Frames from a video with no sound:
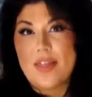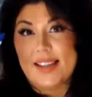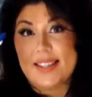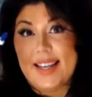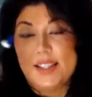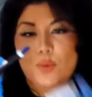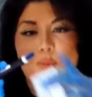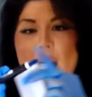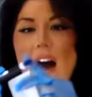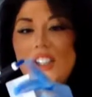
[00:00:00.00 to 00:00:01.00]
there's a little
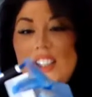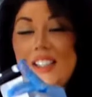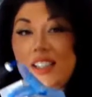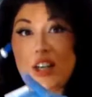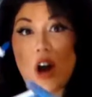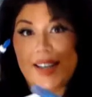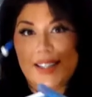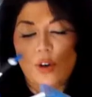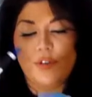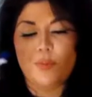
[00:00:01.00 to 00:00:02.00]
brush. This is a nice
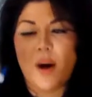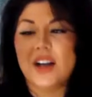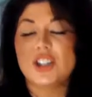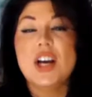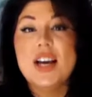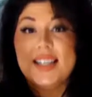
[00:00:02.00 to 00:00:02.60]
soft brush.